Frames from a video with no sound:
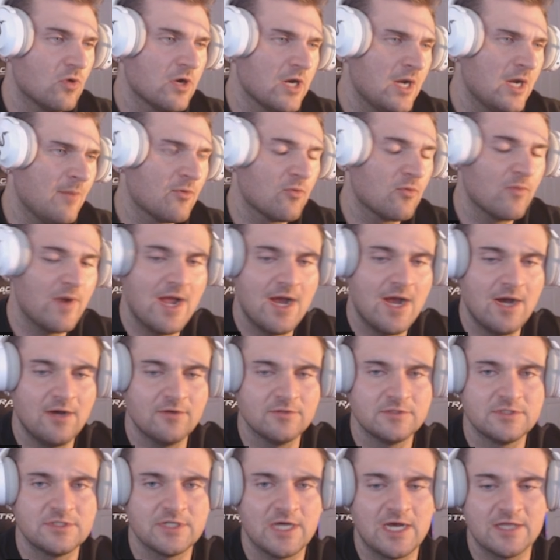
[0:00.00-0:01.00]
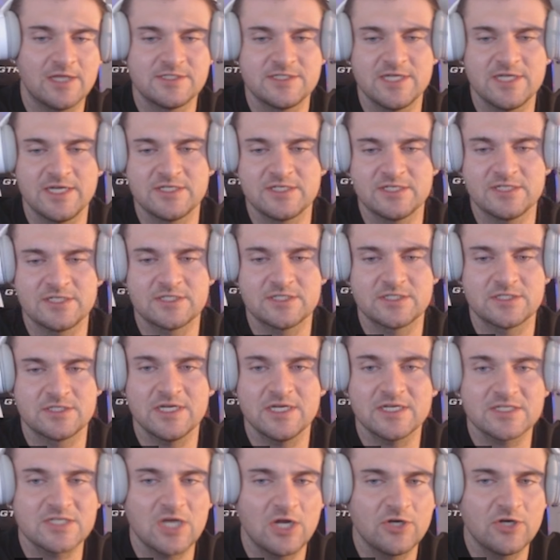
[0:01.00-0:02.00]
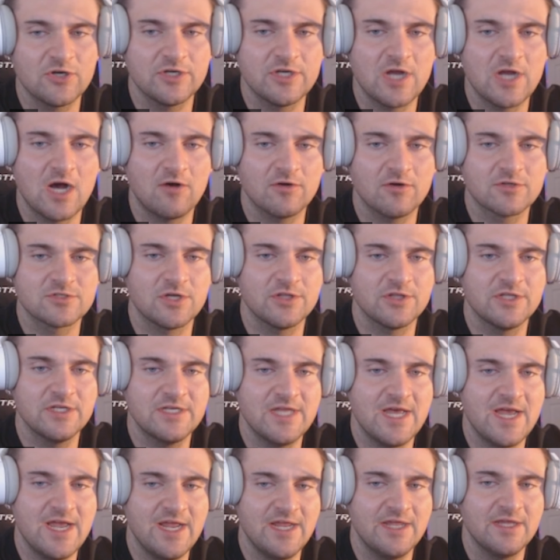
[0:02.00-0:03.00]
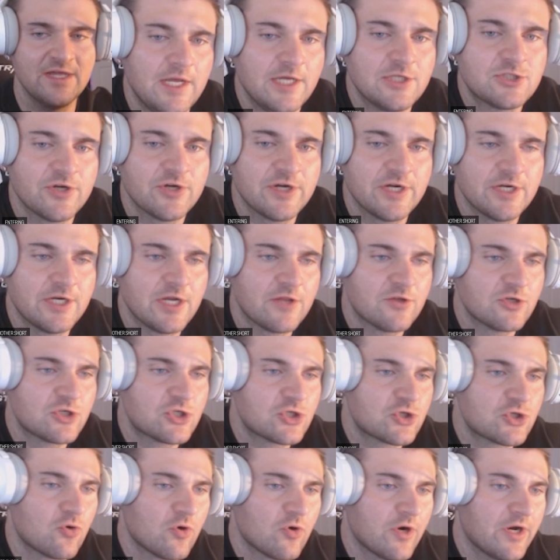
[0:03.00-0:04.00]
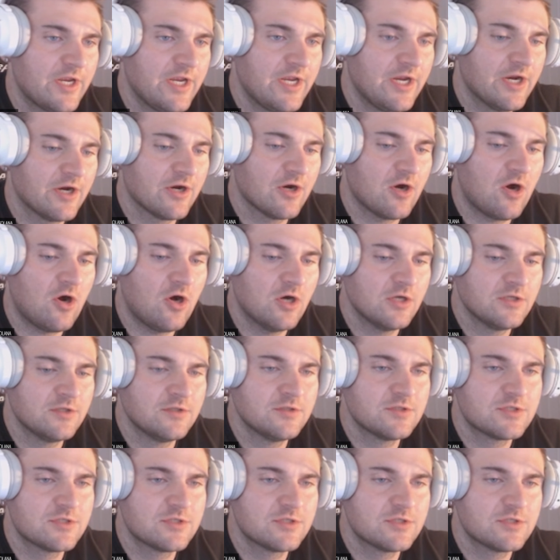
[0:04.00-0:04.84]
we're up around, I'd say, $600 on the day. Entering another short here on